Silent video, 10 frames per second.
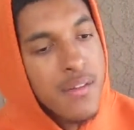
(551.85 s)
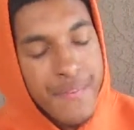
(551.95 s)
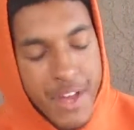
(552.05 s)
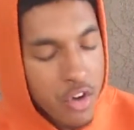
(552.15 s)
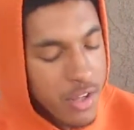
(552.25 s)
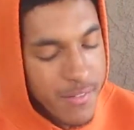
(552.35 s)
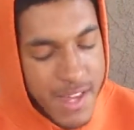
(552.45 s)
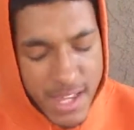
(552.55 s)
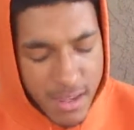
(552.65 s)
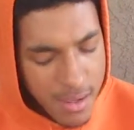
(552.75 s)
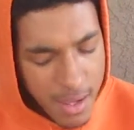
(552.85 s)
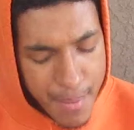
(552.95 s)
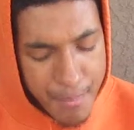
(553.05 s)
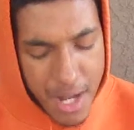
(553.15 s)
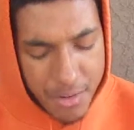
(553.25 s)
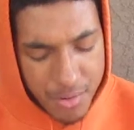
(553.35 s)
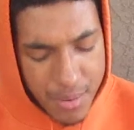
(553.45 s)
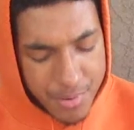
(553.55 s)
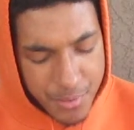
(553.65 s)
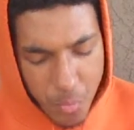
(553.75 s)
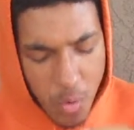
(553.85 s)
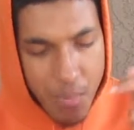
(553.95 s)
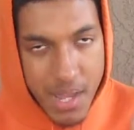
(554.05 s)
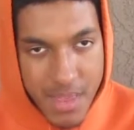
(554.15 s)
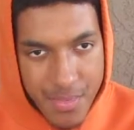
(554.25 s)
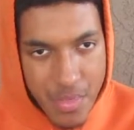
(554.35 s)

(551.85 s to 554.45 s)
The only link in my description will be